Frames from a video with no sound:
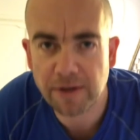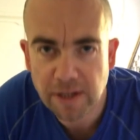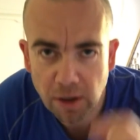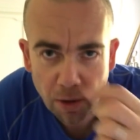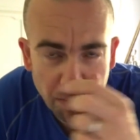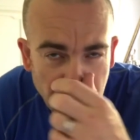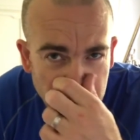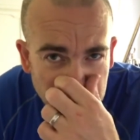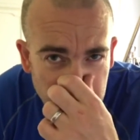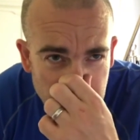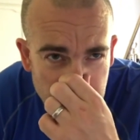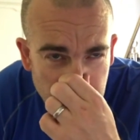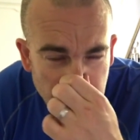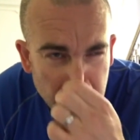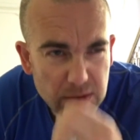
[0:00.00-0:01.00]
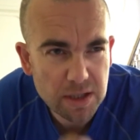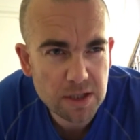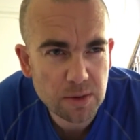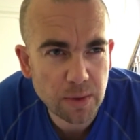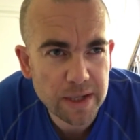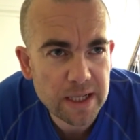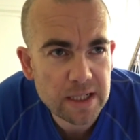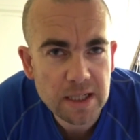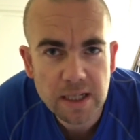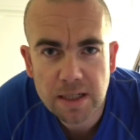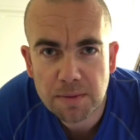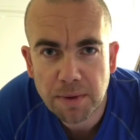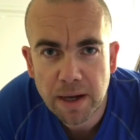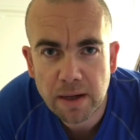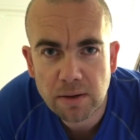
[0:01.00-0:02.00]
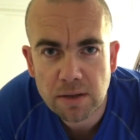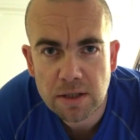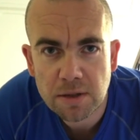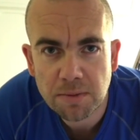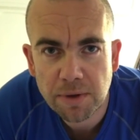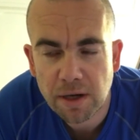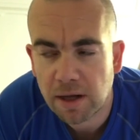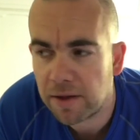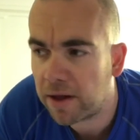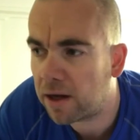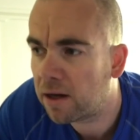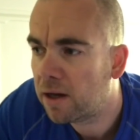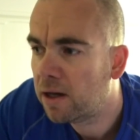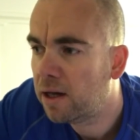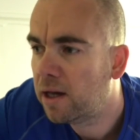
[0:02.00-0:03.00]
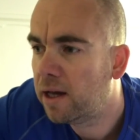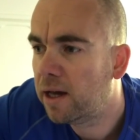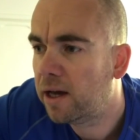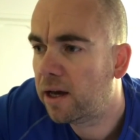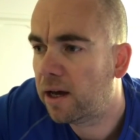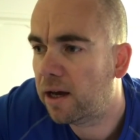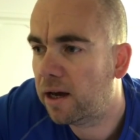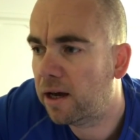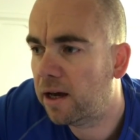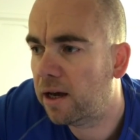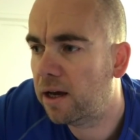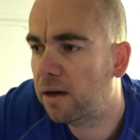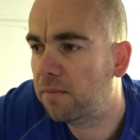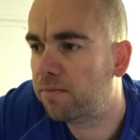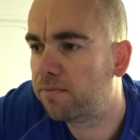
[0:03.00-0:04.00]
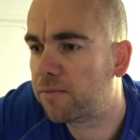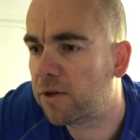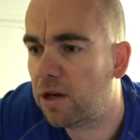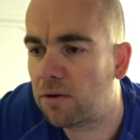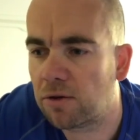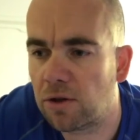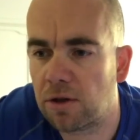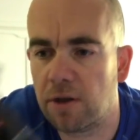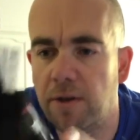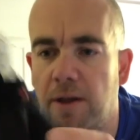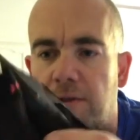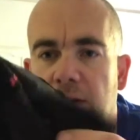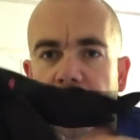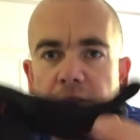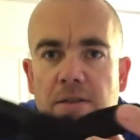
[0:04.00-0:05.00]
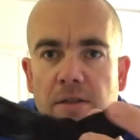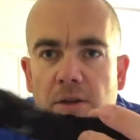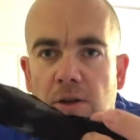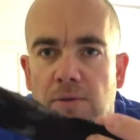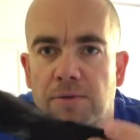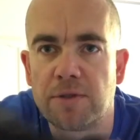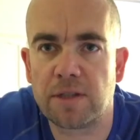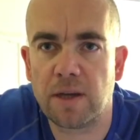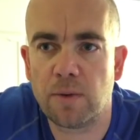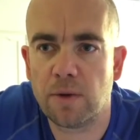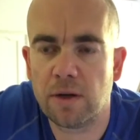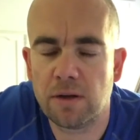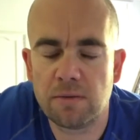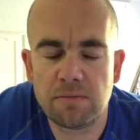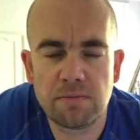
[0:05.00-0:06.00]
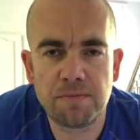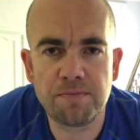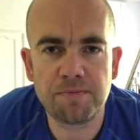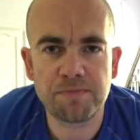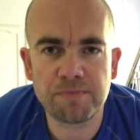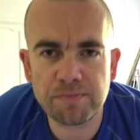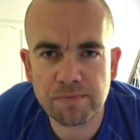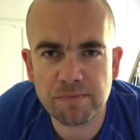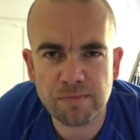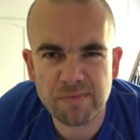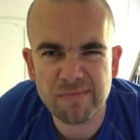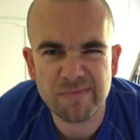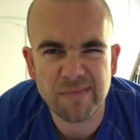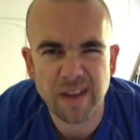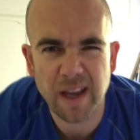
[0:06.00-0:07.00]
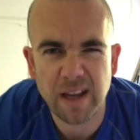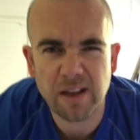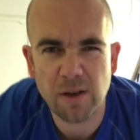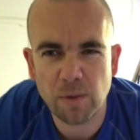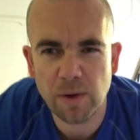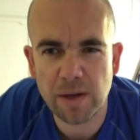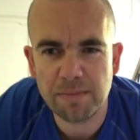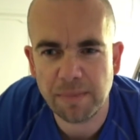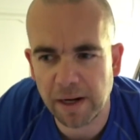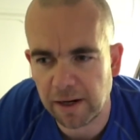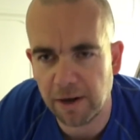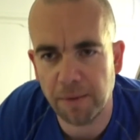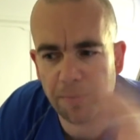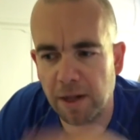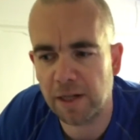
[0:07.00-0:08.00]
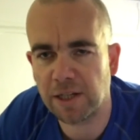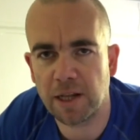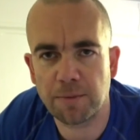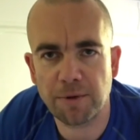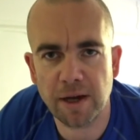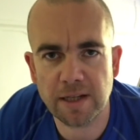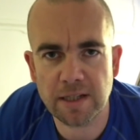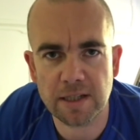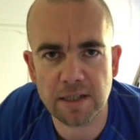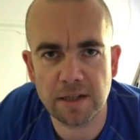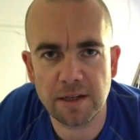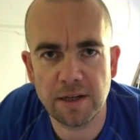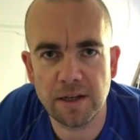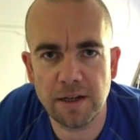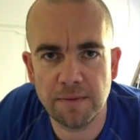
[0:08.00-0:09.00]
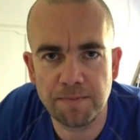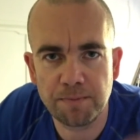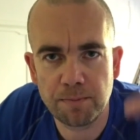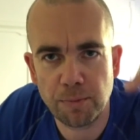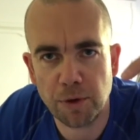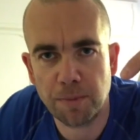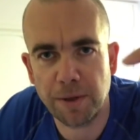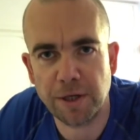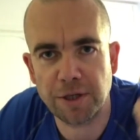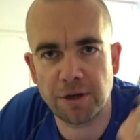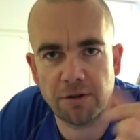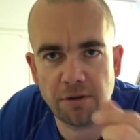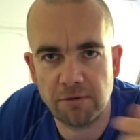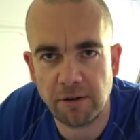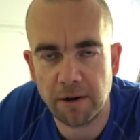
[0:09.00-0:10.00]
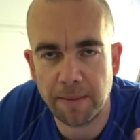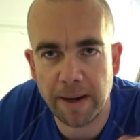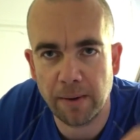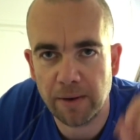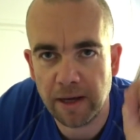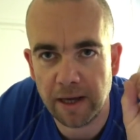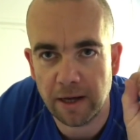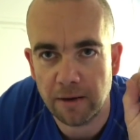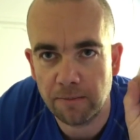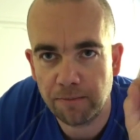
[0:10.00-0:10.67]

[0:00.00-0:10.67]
total package, I think it was £26, something like that. Yeah, good. And then there's the gloves, they were £8. I don't know, I'll check the prices and put a picture right about here.